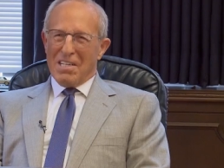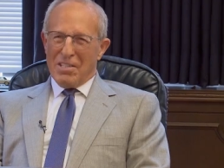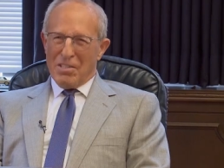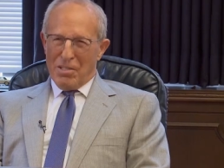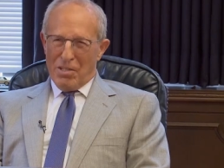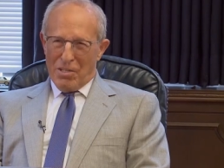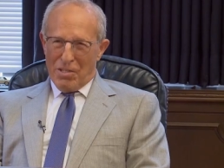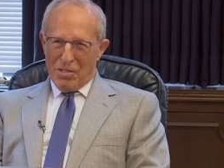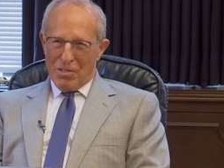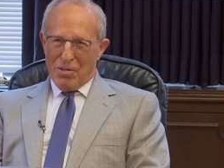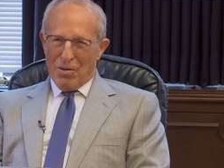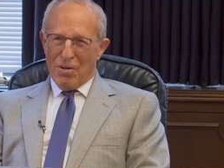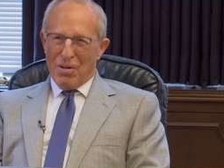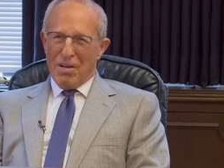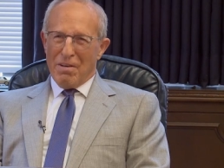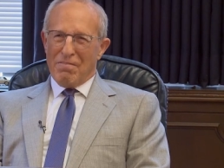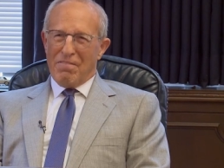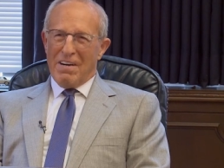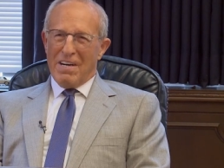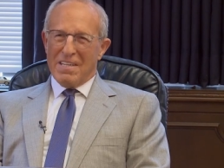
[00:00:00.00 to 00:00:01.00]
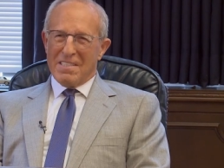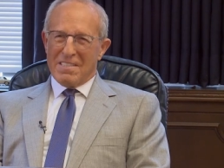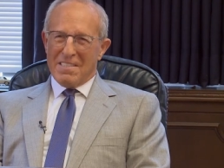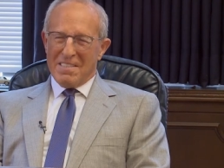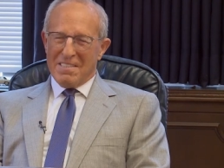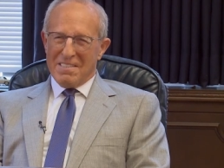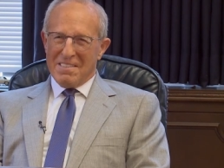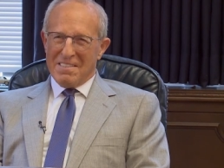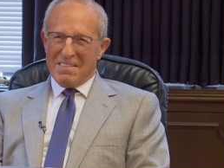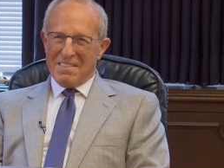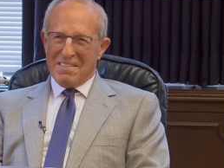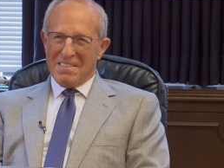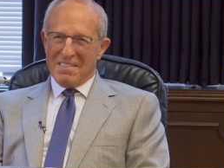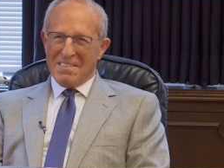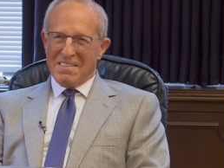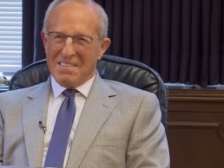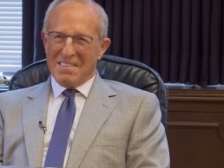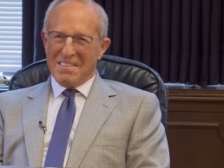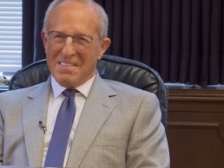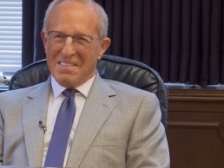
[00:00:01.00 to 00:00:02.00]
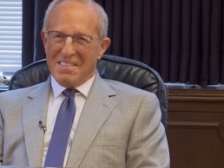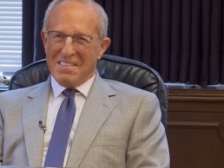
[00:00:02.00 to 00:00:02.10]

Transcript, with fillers: was Lenore LaFount. Yes, as an